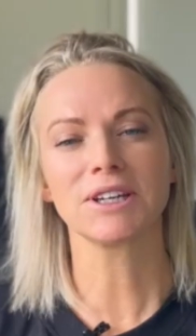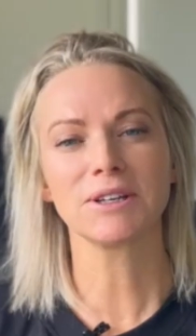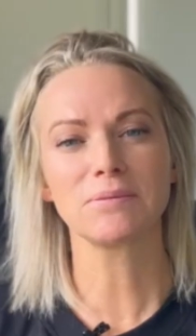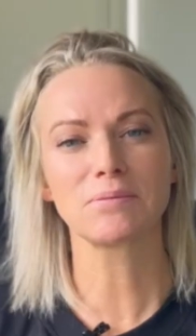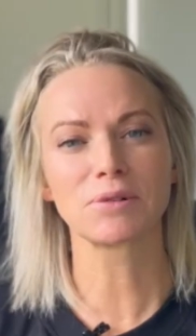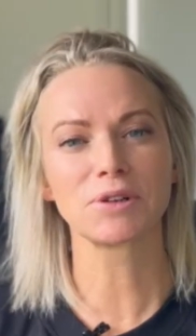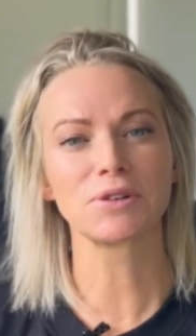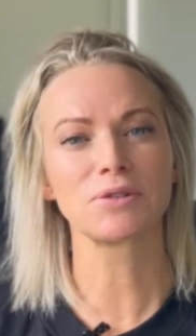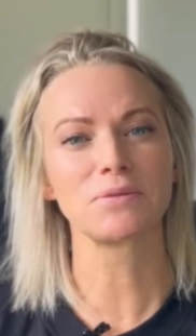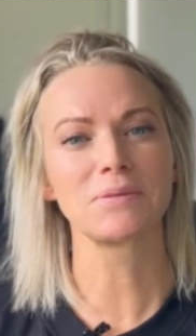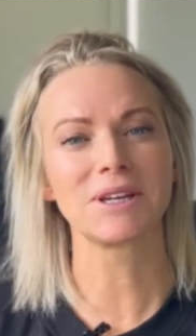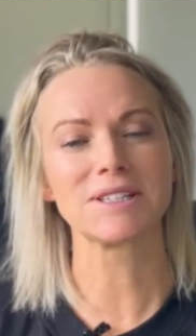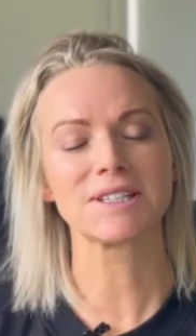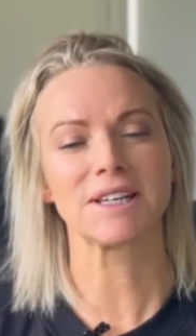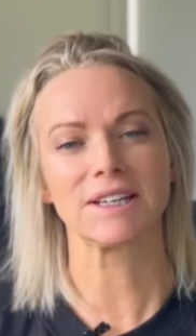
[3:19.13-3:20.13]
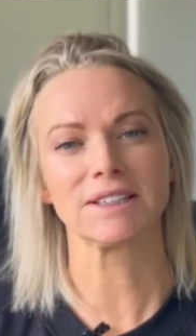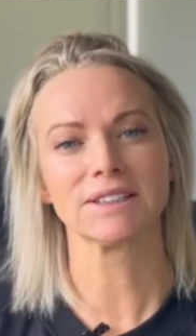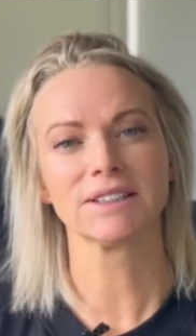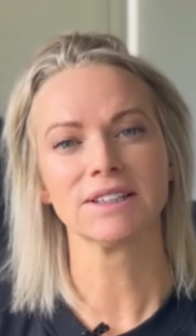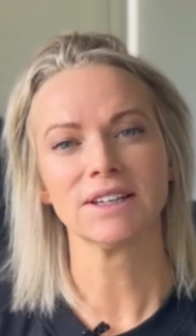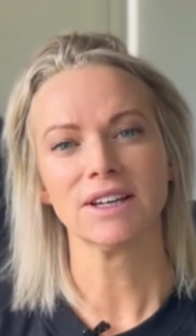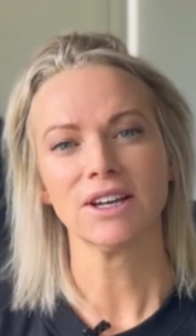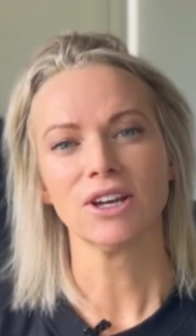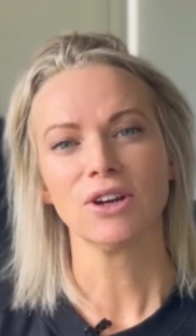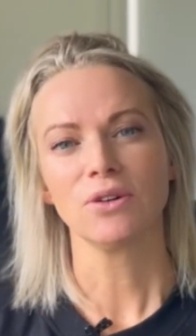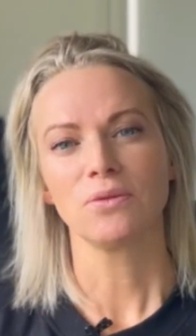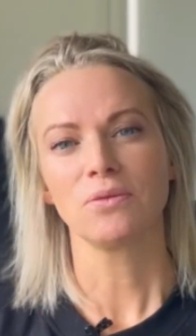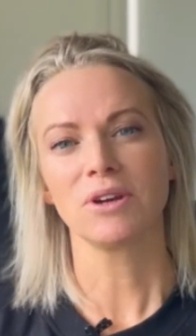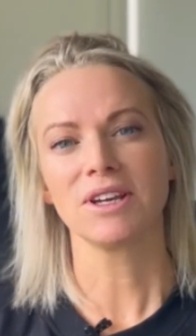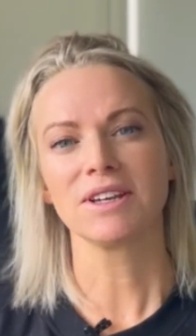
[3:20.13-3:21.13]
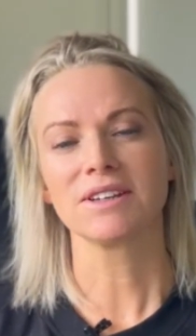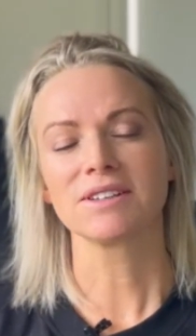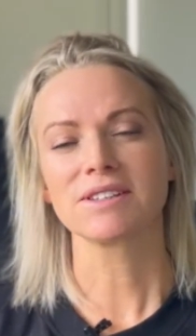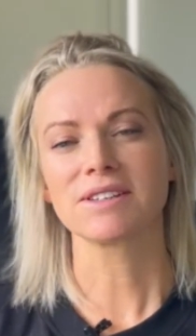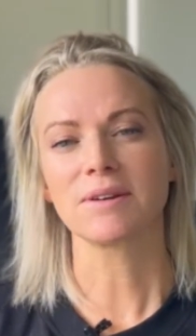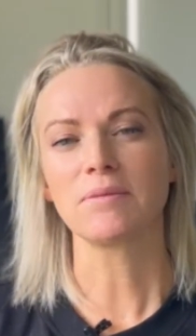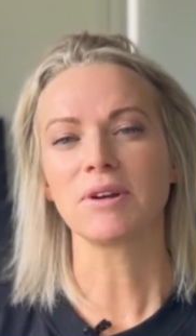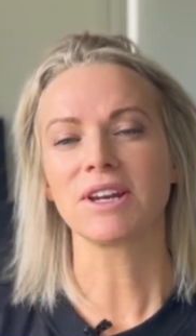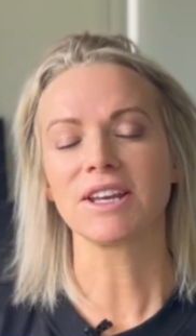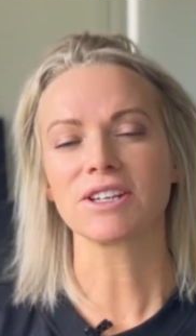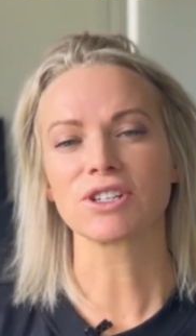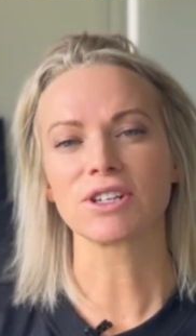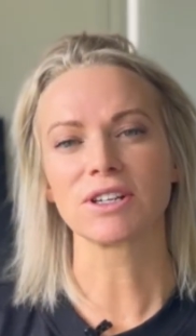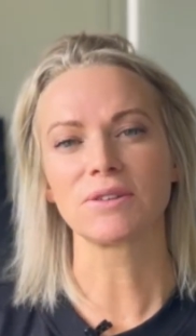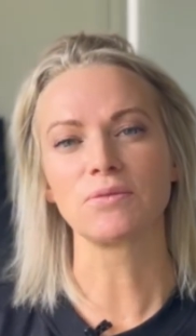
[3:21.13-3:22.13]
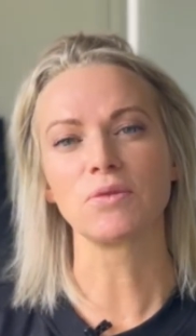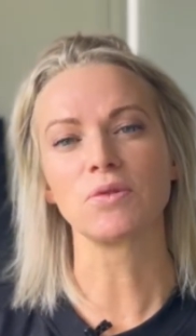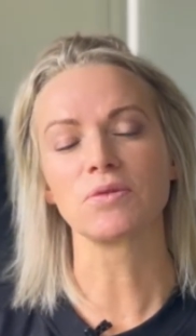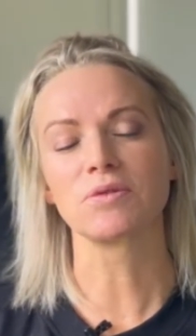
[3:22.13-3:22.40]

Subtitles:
brutal meeting where someone actually walked